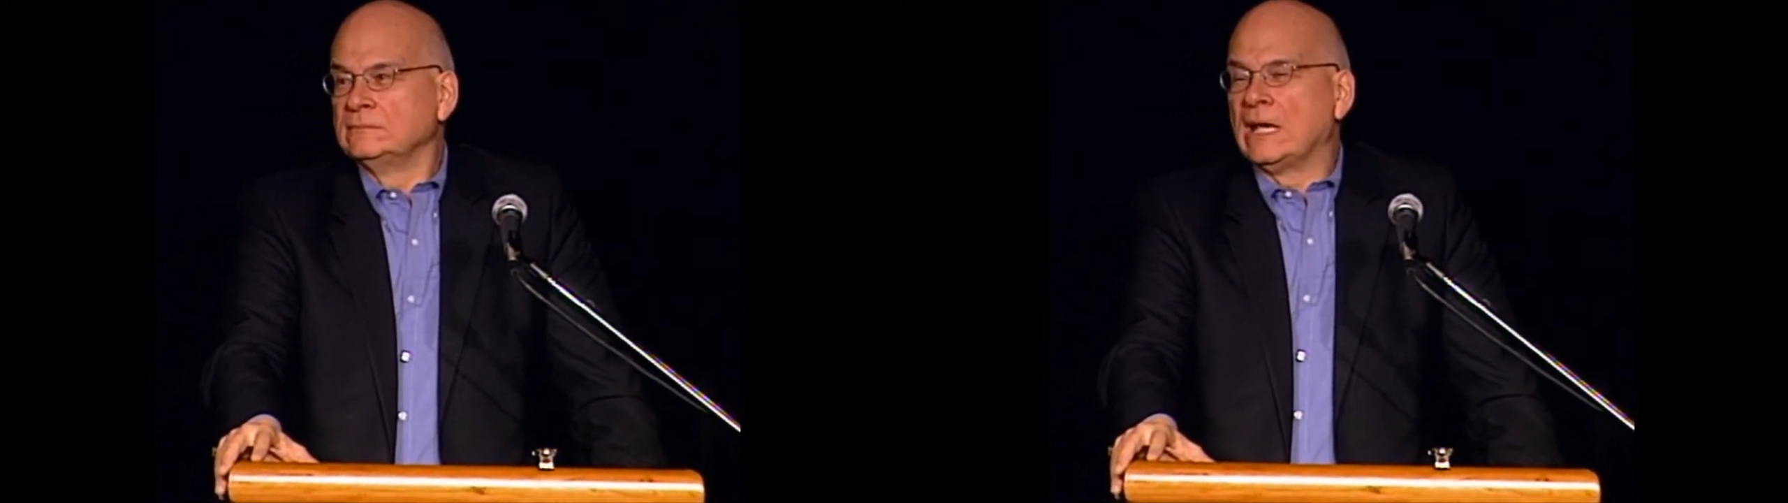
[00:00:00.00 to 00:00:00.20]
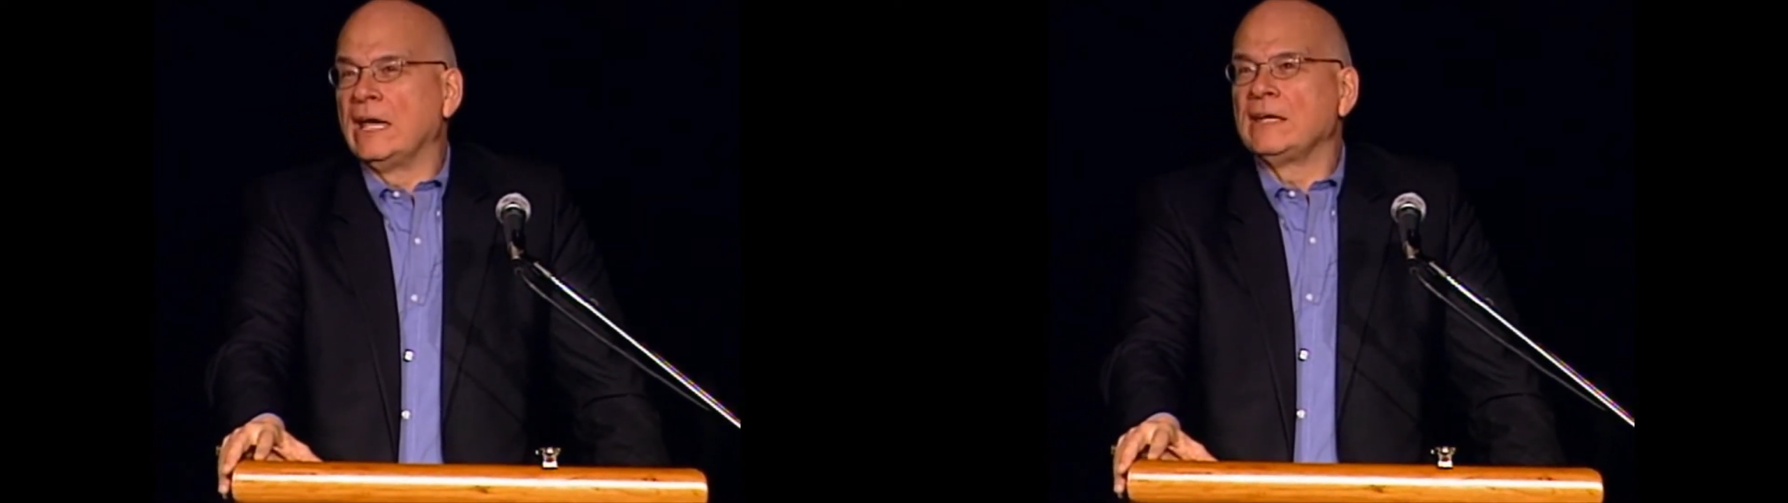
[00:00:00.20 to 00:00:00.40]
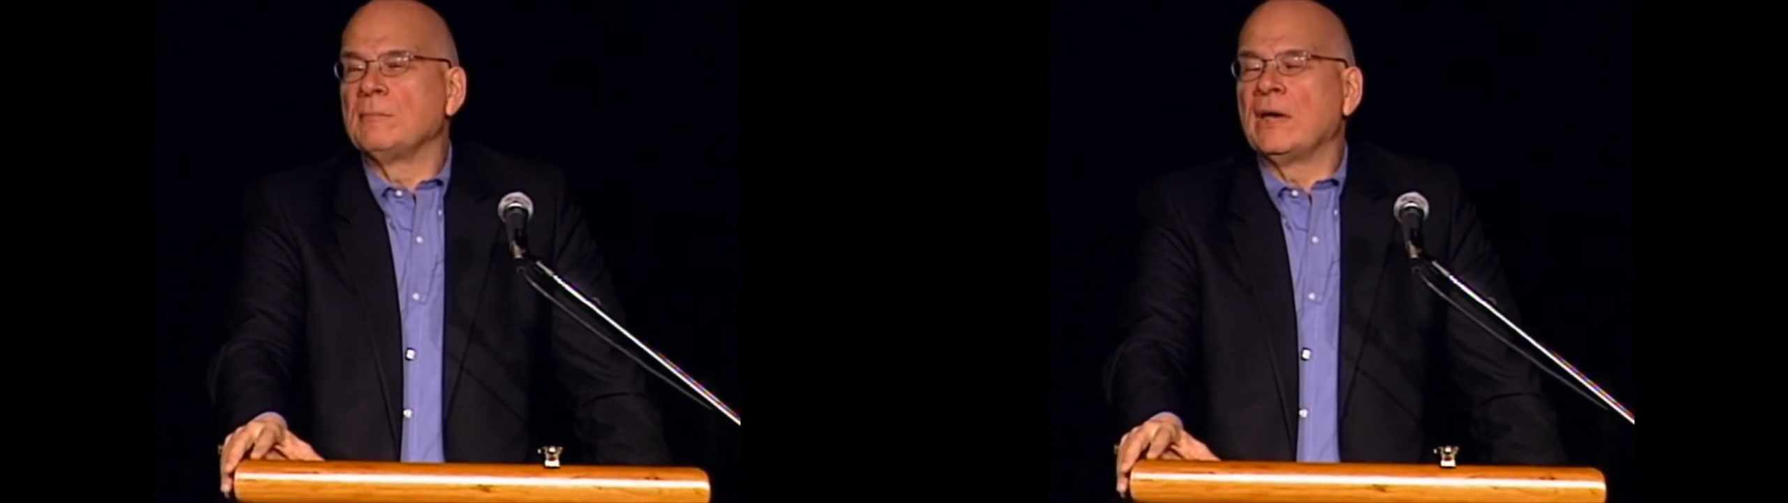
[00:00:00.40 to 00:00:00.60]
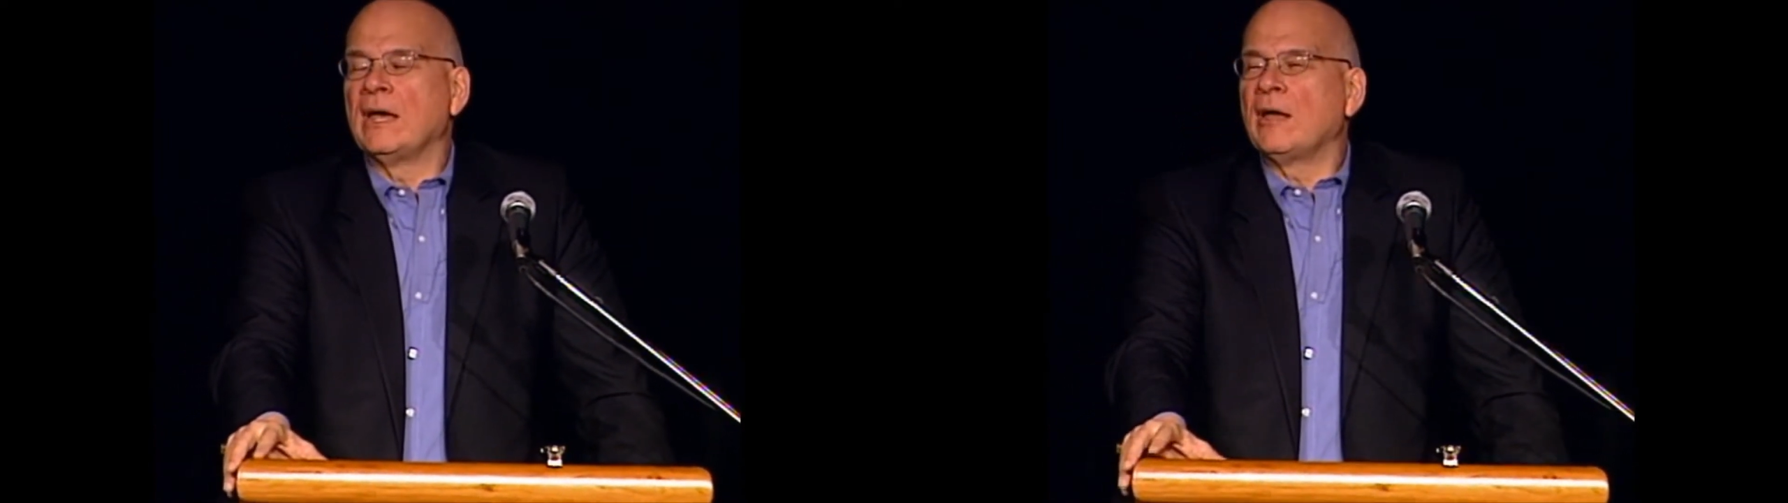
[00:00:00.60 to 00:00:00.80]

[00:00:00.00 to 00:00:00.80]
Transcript: I can buy